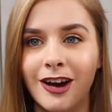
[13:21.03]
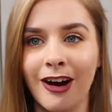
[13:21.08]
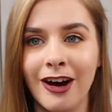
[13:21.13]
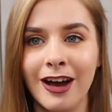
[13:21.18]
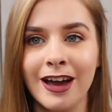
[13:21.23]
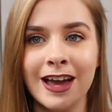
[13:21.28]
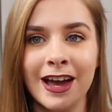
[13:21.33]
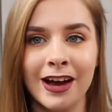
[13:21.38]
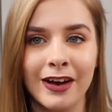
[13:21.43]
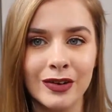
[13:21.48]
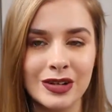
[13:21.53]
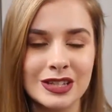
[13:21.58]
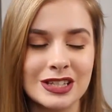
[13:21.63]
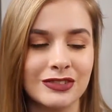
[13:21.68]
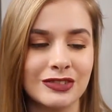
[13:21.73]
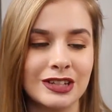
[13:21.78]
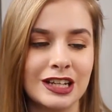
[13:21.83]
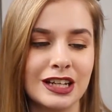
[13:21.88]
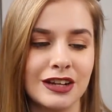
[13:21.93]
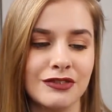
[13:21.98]
I also
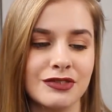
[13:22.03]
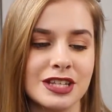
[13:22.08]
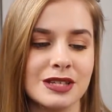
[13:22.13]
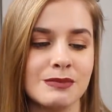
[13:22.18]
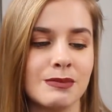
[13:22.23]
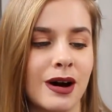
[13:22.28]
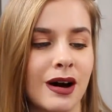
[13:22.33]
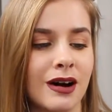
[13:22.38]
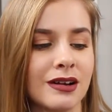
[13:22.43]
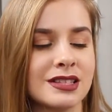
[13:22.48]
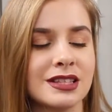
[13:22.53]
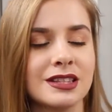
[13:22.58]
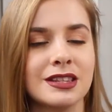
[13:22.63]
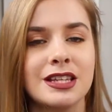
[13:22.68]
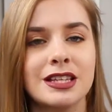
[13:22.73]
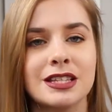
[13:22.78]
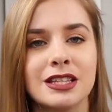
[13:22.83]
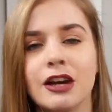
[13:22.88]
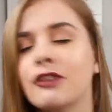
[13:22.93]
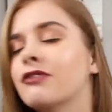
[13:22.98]
really love this mask.
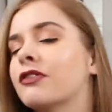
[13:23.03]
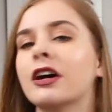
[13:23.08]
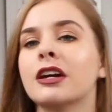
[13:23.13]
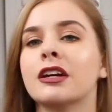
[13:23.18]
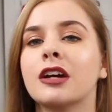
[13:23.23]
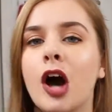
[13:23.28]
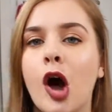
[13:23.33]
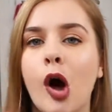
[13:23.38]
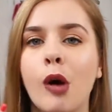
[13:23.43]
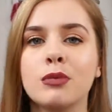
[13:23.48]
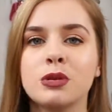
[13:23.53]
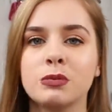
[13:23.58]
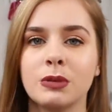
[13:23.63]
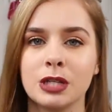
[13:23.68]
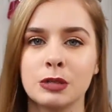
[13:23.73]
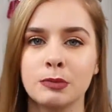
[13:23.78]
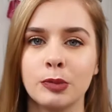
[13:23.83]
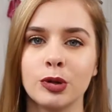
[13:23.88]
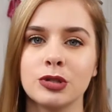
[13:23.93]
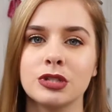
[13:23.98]
This I find calms my
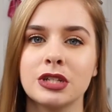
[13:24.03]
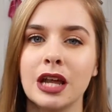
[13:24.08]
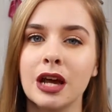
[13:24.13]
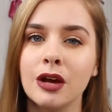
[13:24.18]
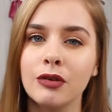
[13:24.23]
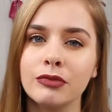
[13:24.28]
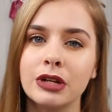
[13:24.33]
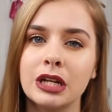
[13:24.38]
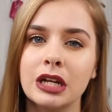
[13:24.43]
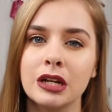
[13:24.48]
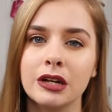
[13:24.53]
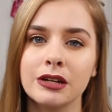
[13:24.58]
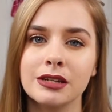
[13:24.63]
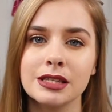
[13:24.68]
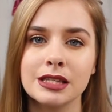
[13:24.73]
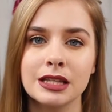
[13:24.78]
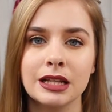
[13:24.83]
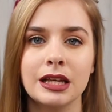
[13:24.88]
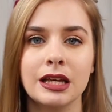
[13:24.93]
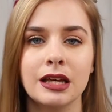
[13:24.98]
spots down really
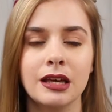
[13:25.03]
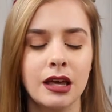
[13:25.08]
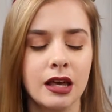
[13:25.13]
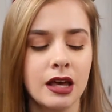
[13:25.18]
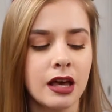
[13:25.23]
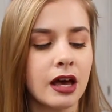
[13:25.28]
nicely.